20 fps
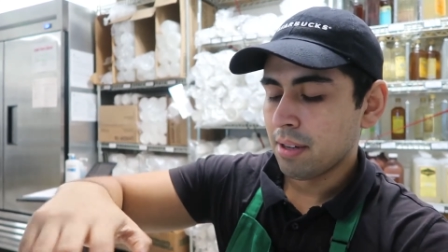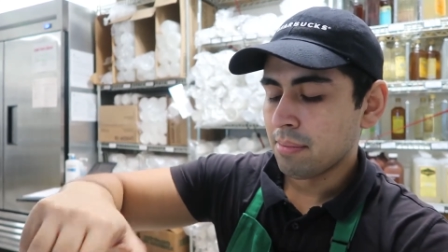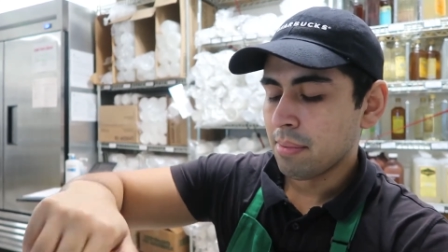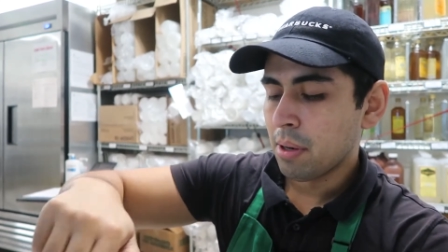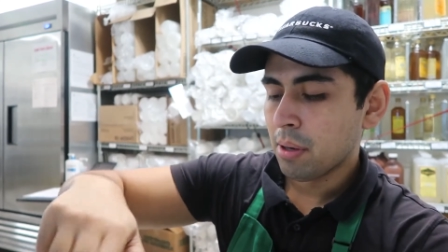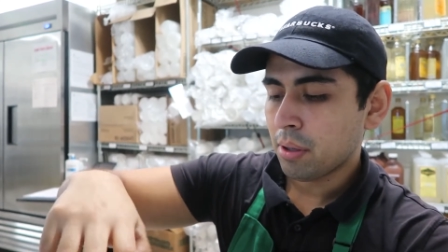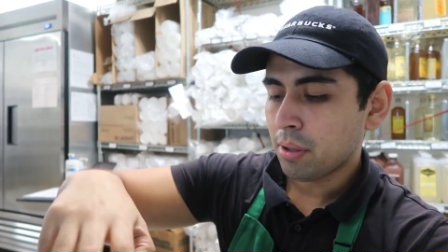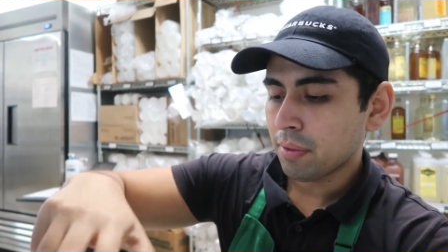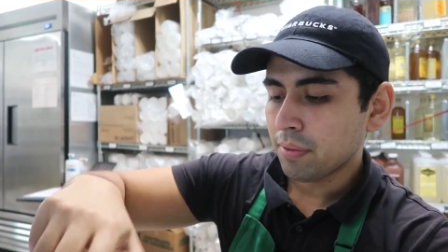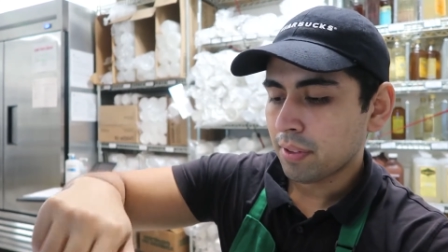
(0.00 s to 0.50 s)

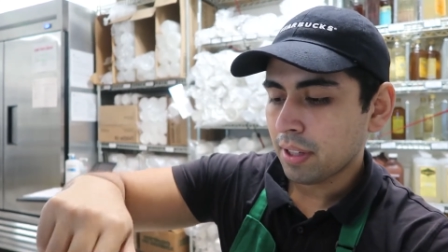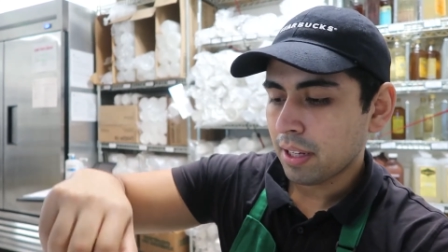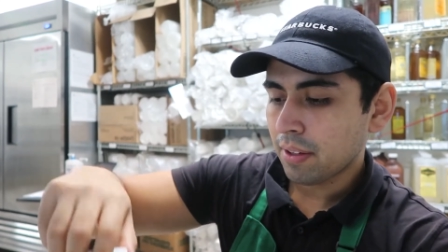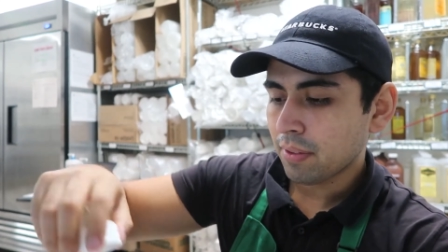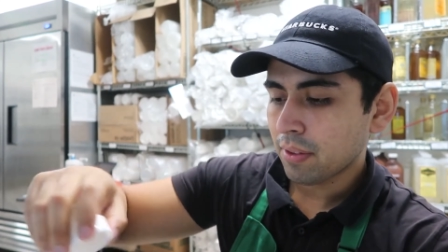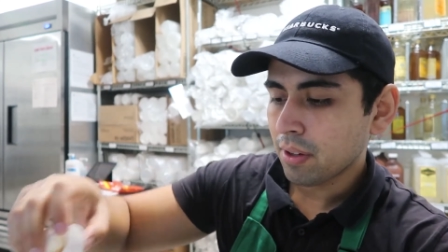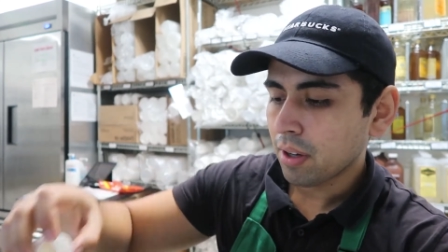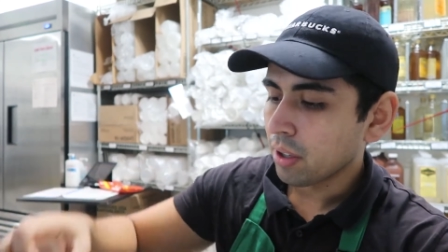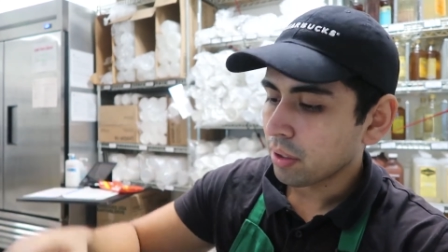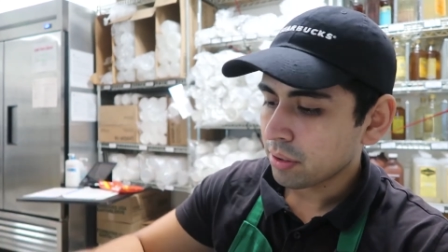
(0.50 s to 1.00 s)
Mocha
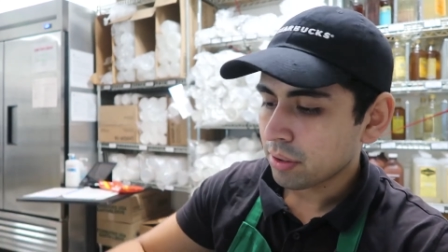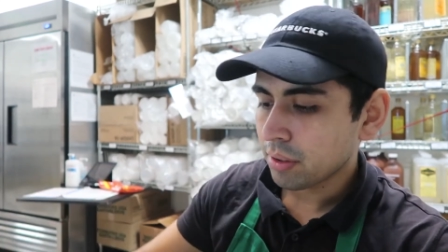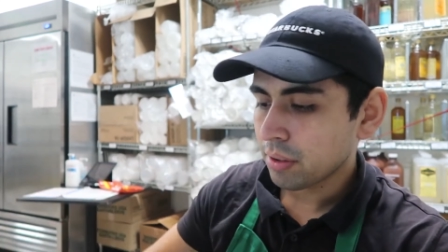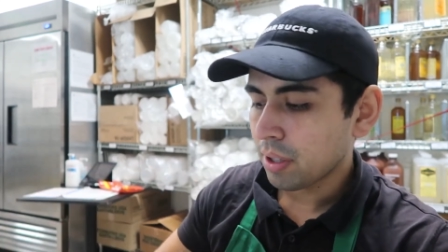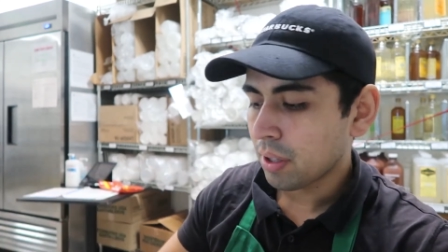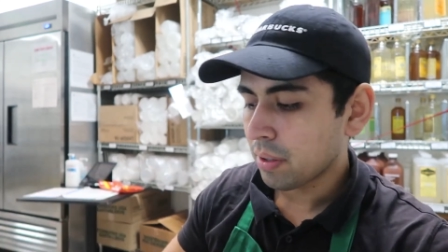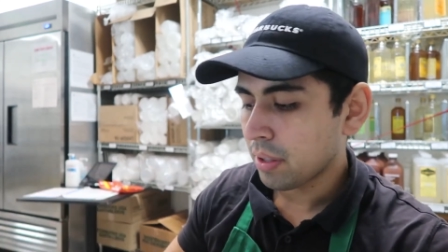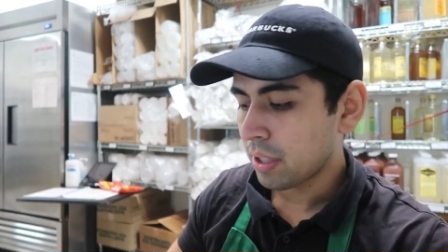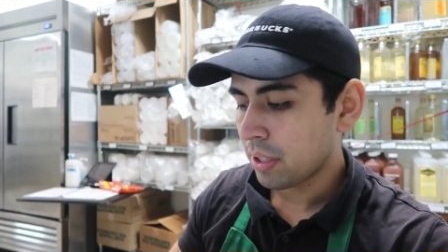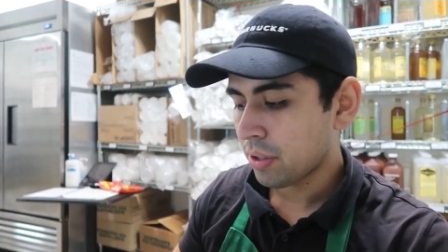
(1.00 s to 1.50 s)
flavor, also
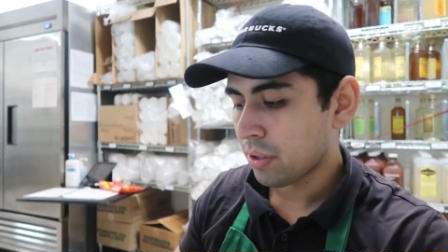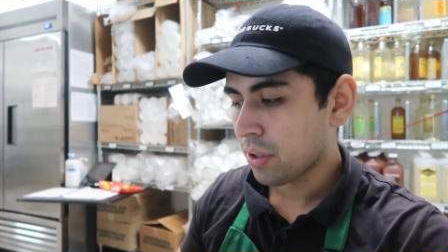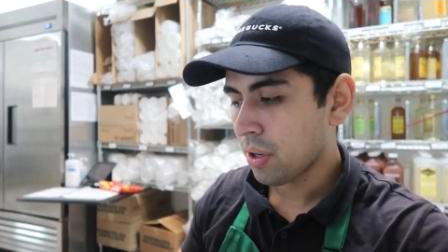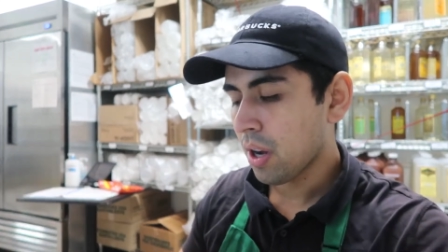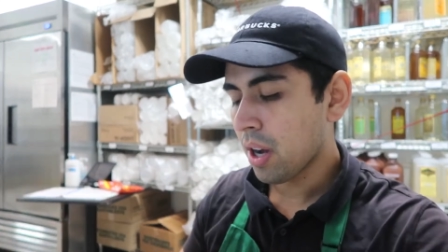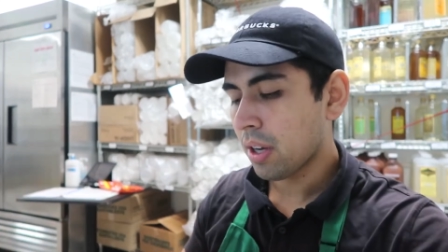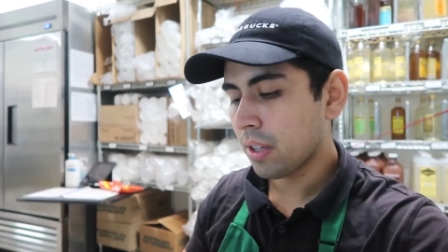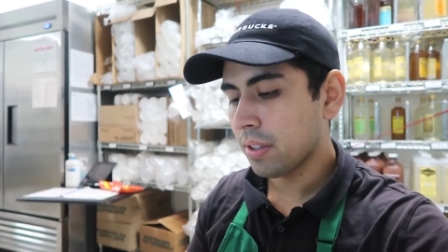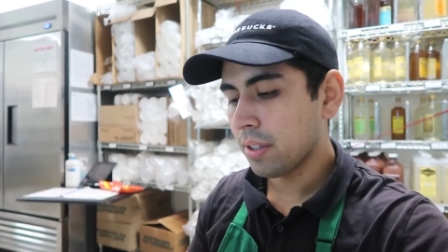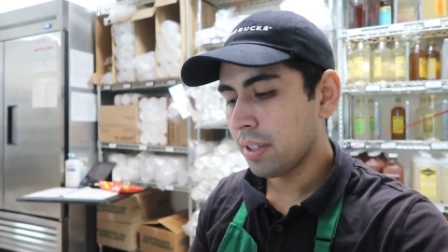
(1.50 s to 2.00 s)
known as
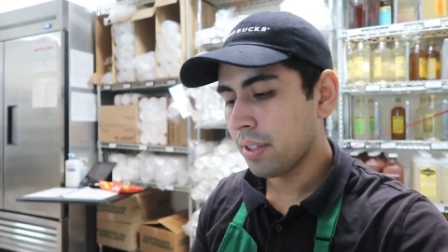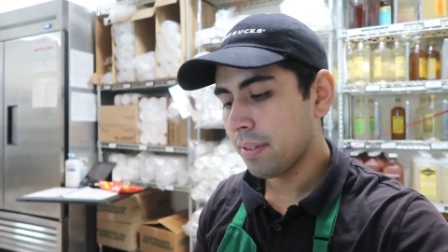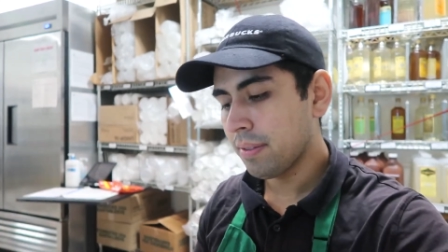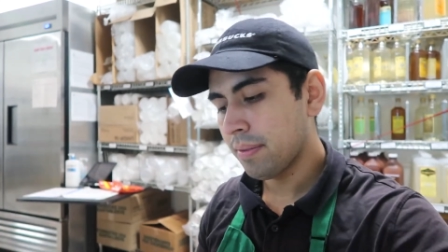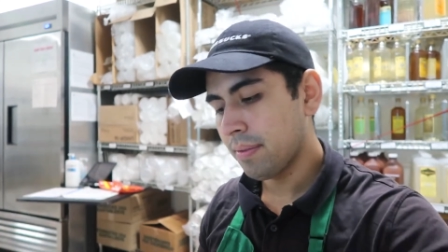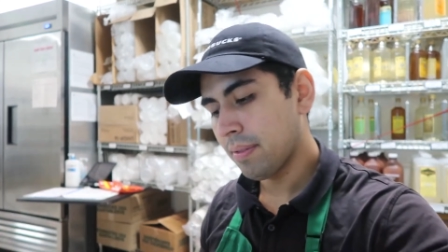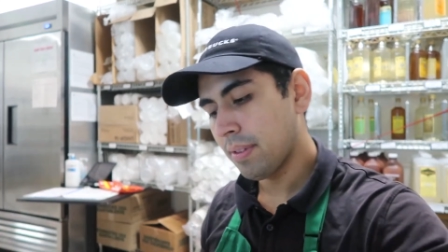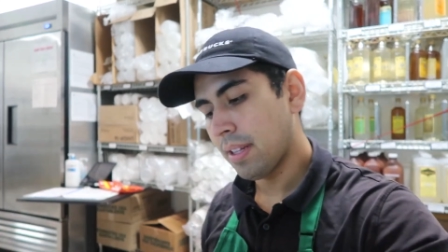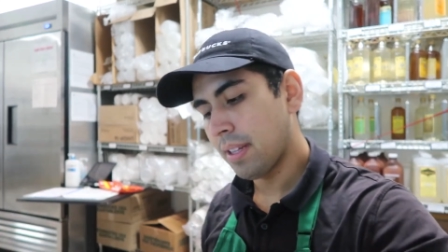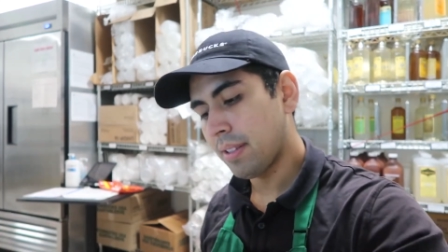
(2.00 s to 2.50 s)
chocolate.
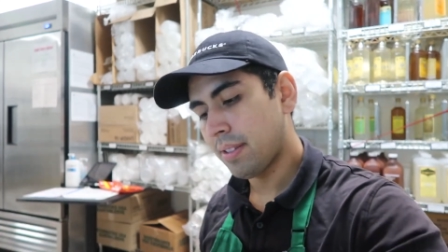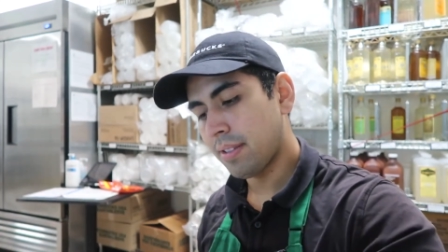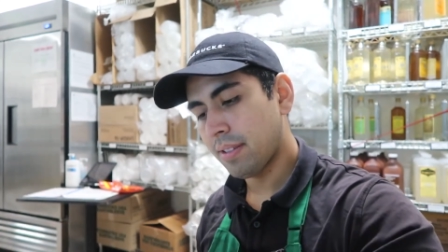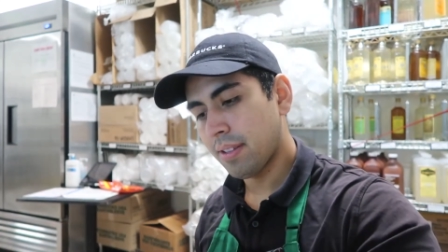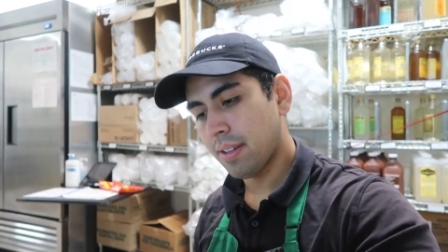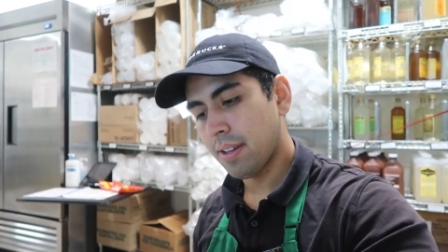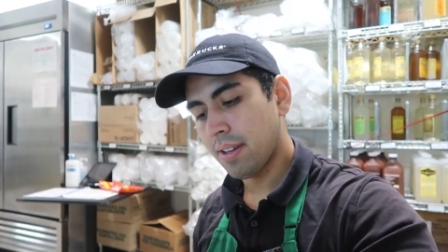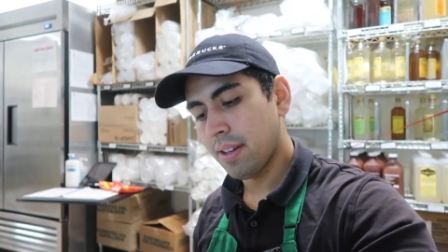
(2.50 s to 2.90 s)
Let's